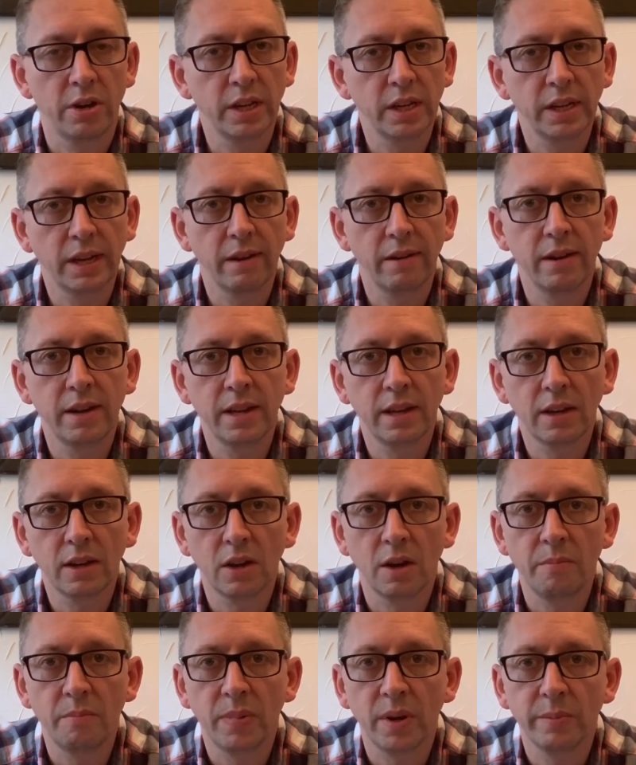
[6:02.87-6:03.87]
I didn't get any
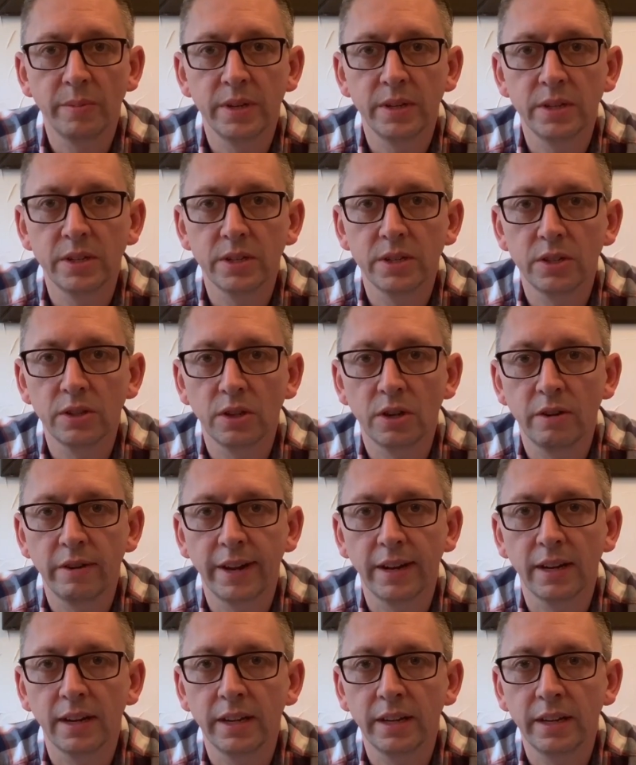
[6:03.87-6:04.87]
compliments
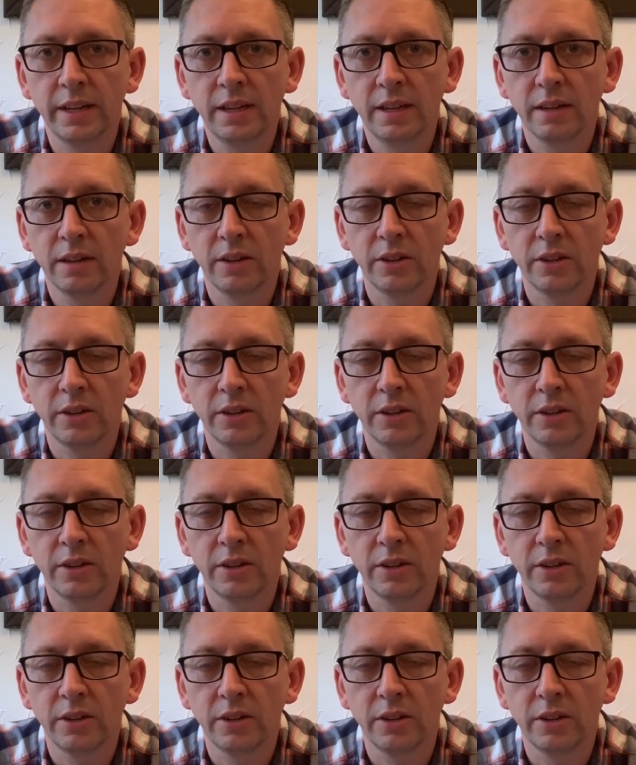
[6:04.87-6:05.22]
directly.